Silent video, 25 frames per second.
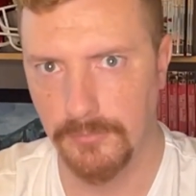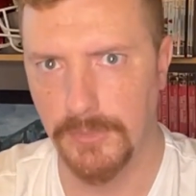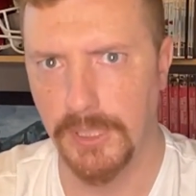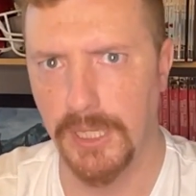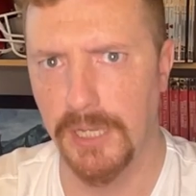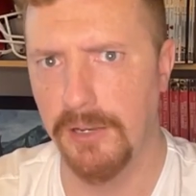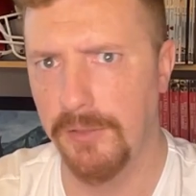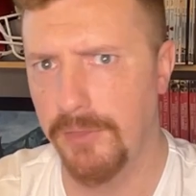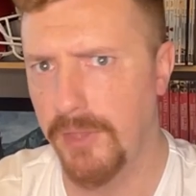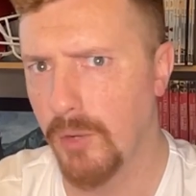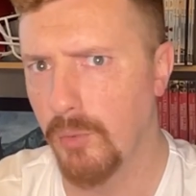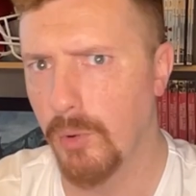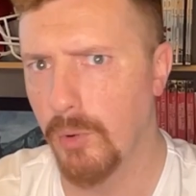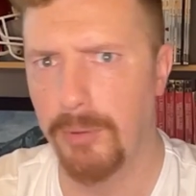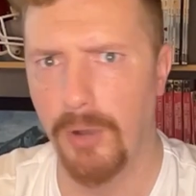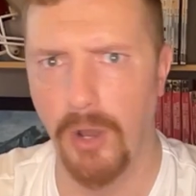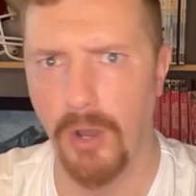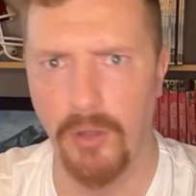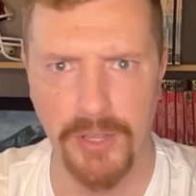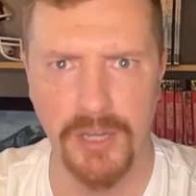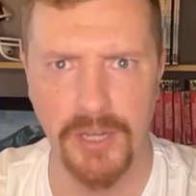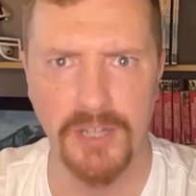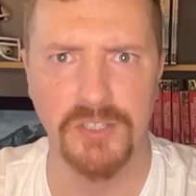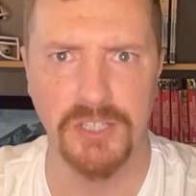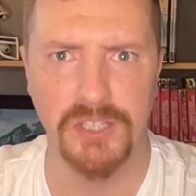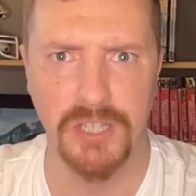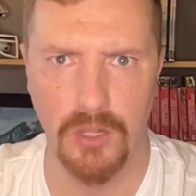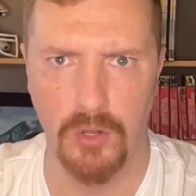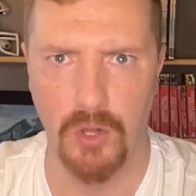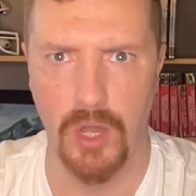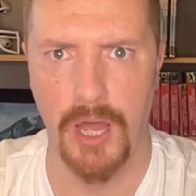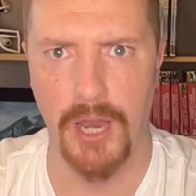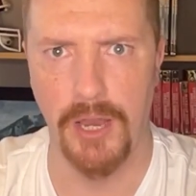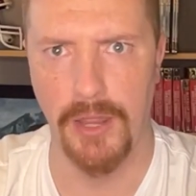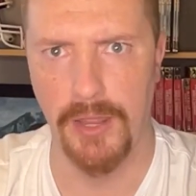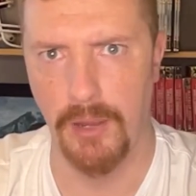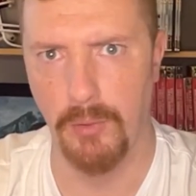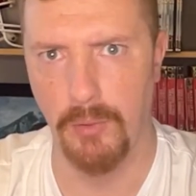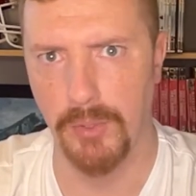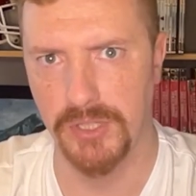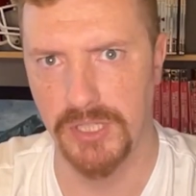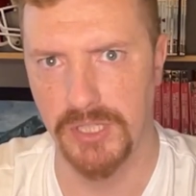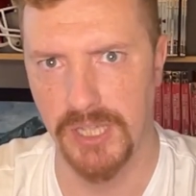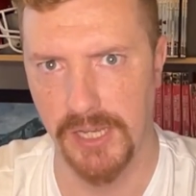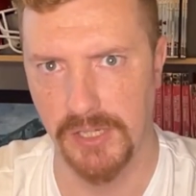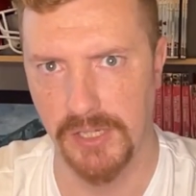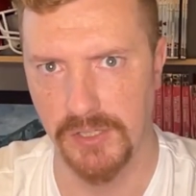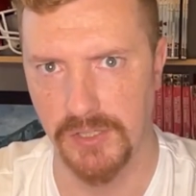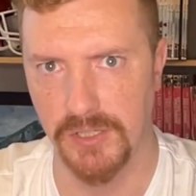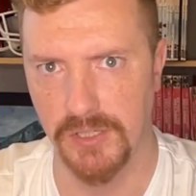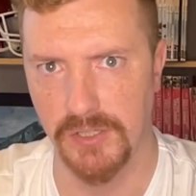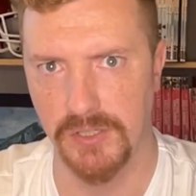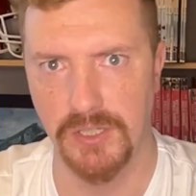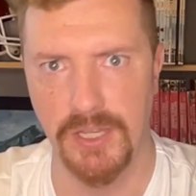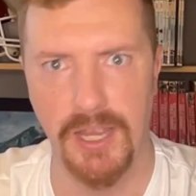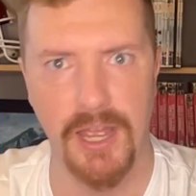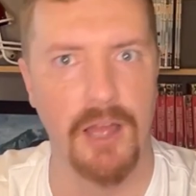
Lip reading: And I think we're probably going to see a lot of that with Texas.